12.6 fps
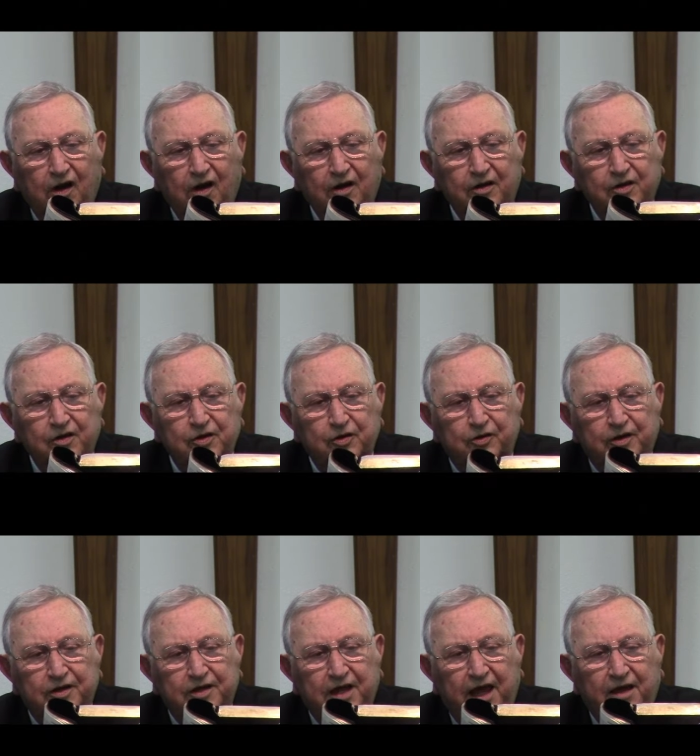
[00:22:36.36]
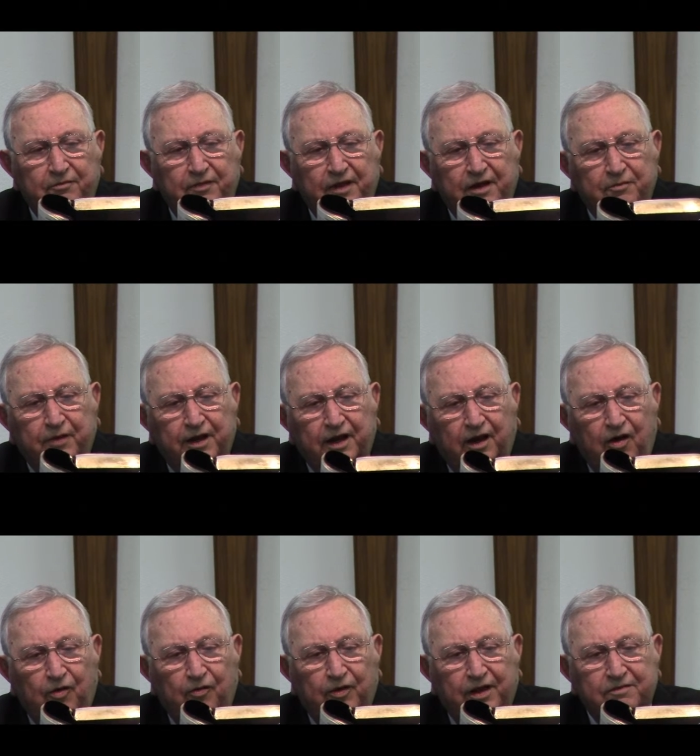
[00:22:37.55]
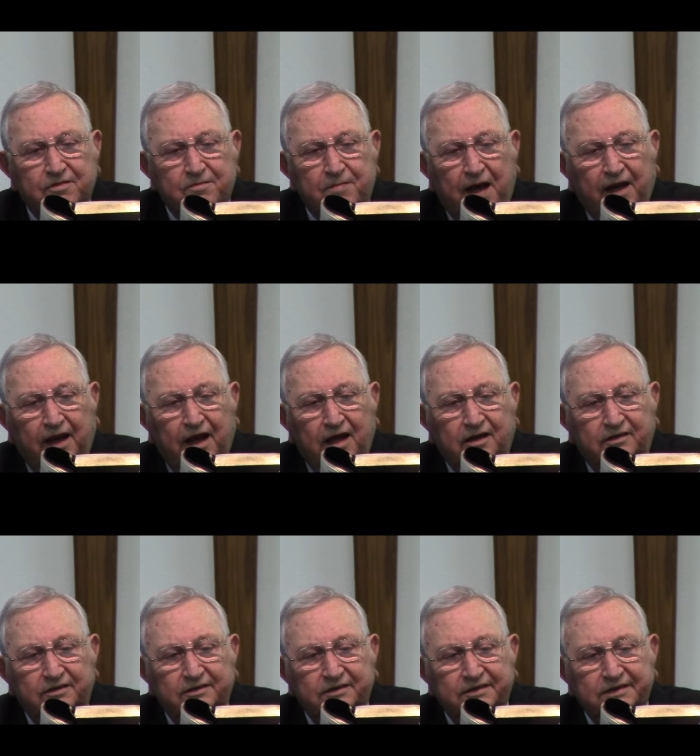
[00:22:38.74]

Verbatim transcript: Or do you condemn them with, along with everybody else?